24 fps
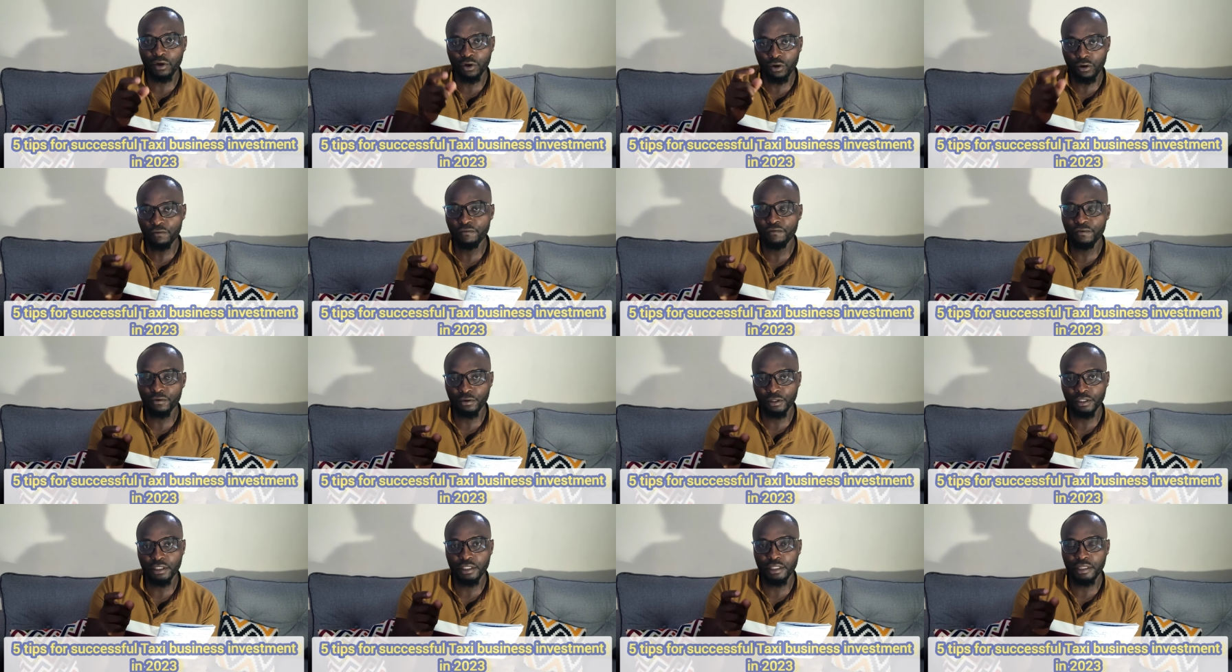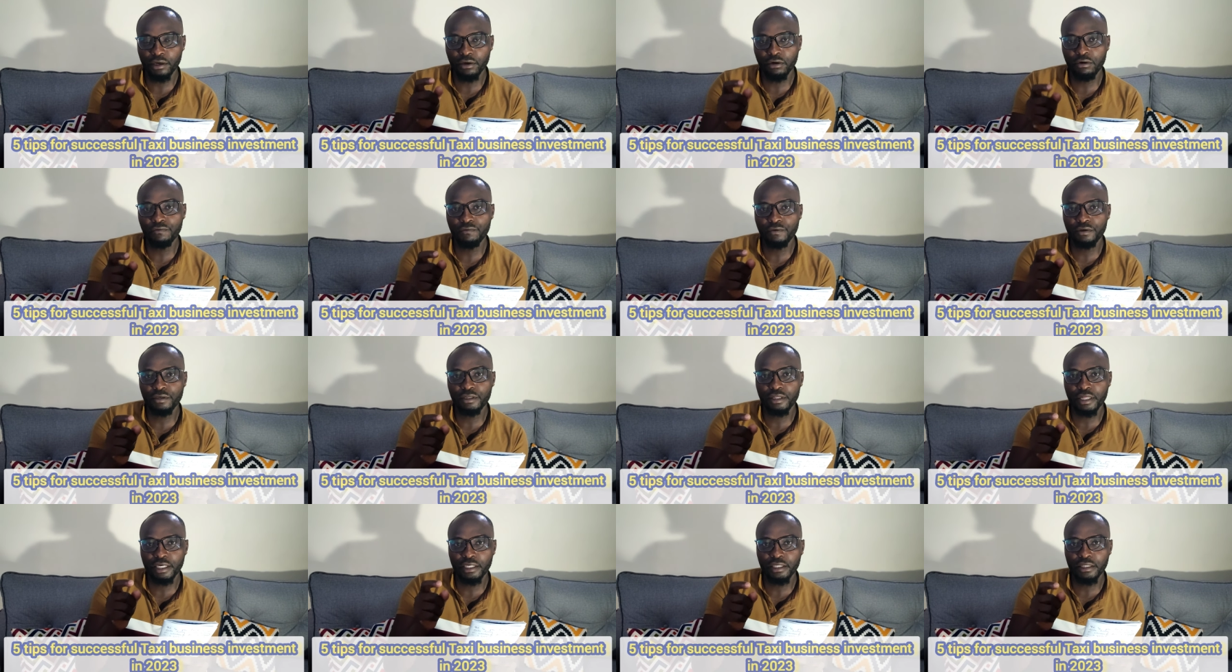comfort the
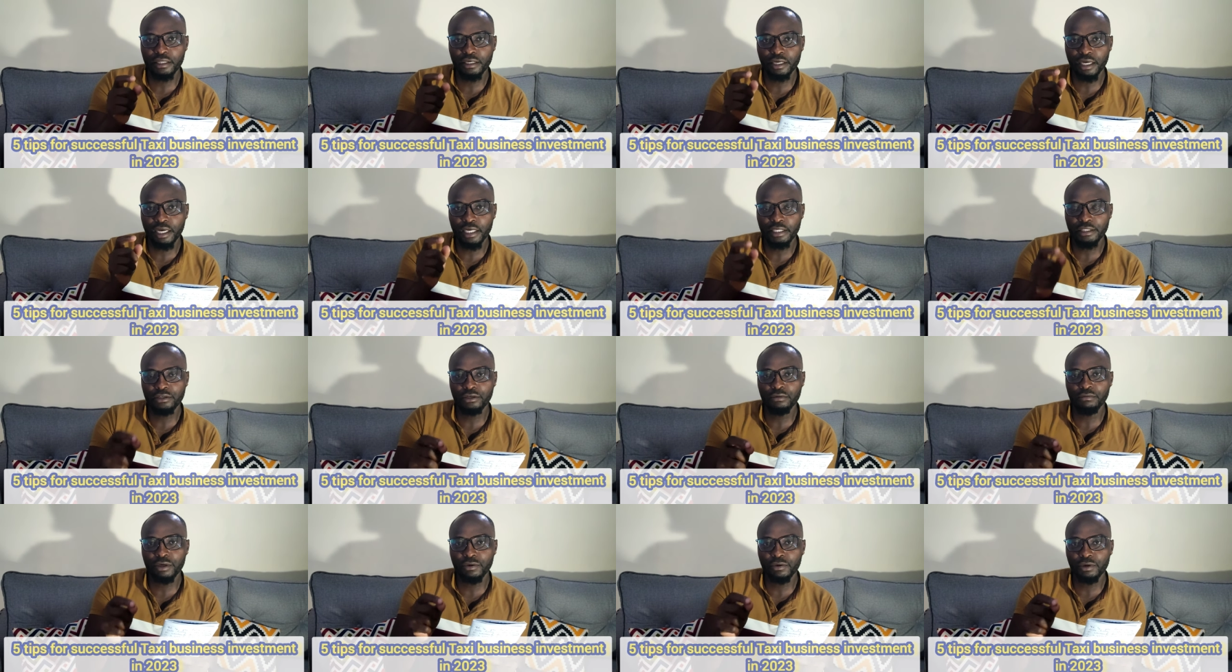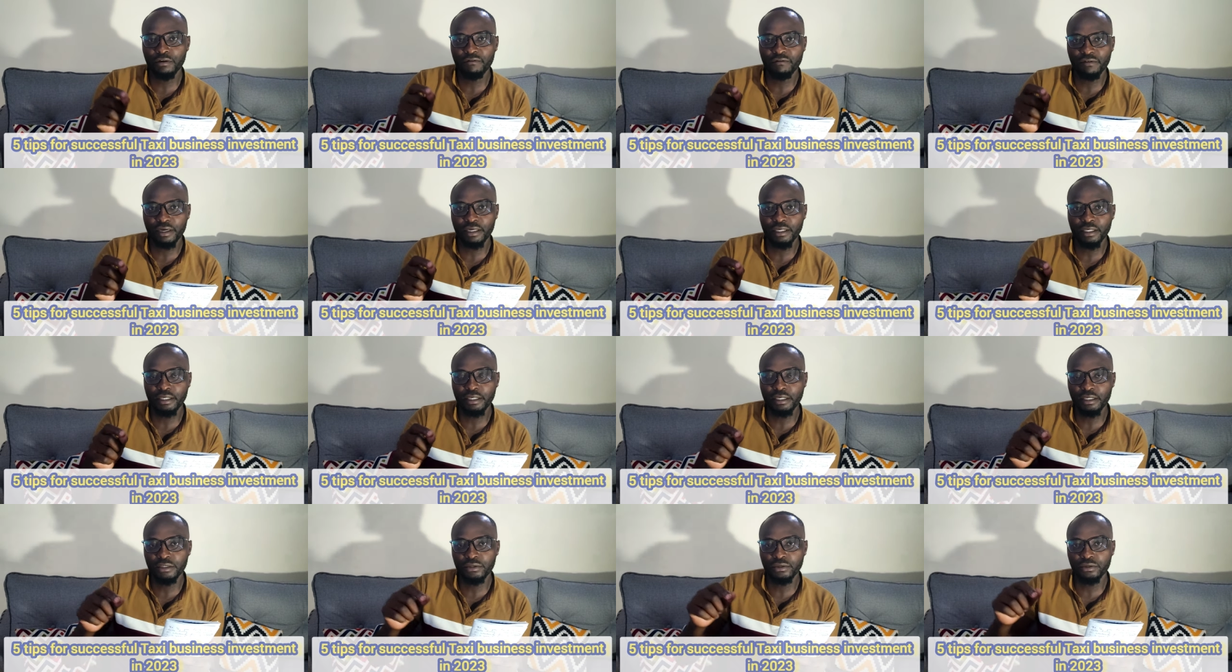comfort that the customer will find
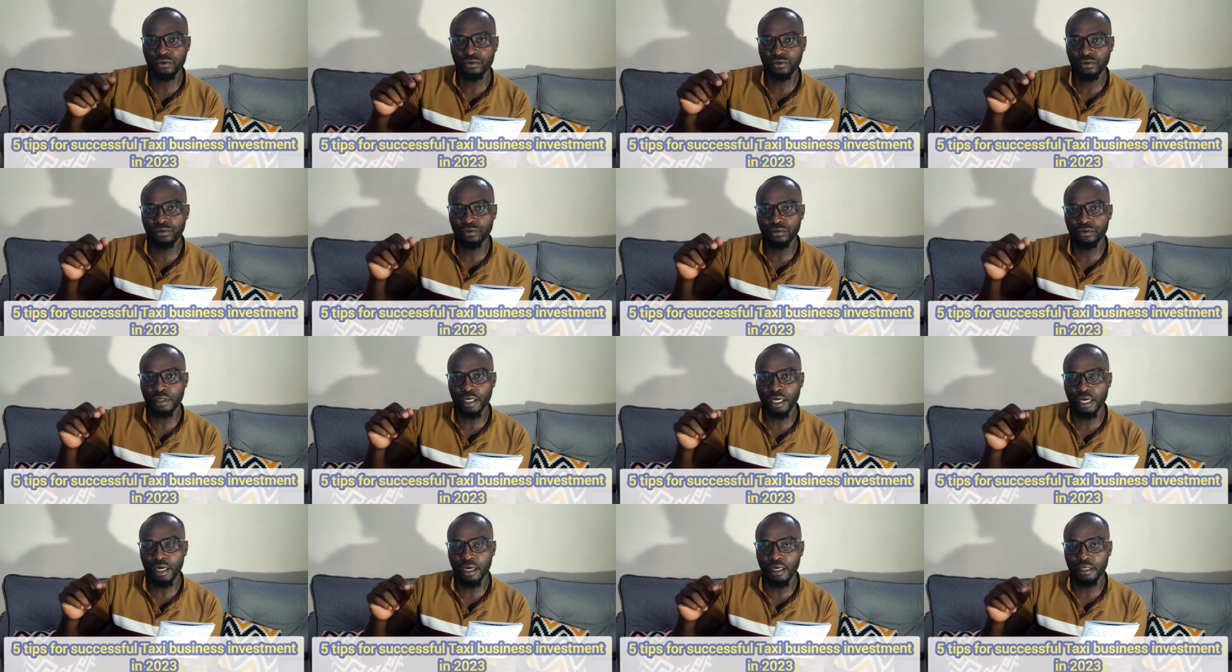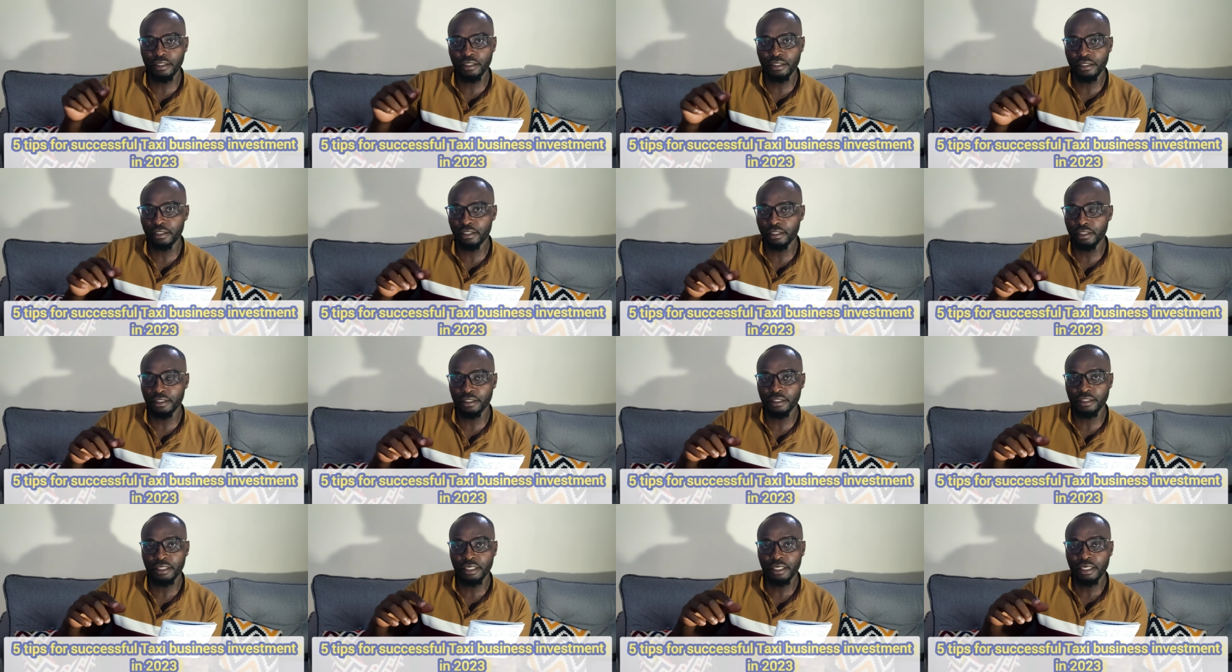in uh, in
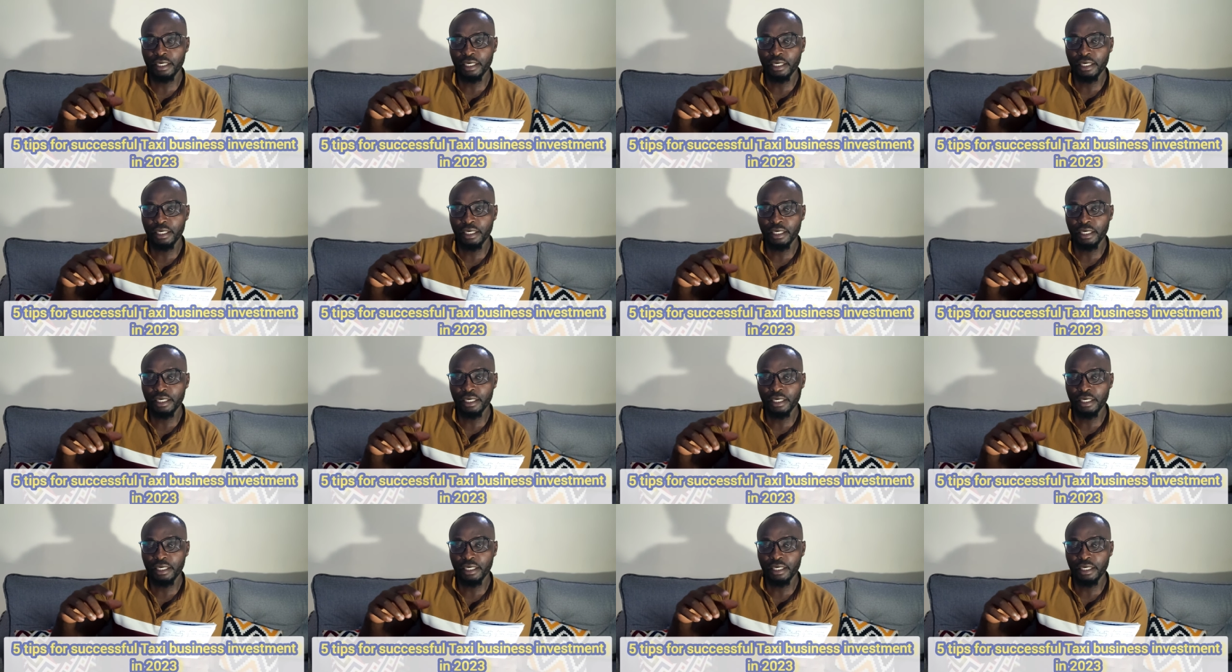uh,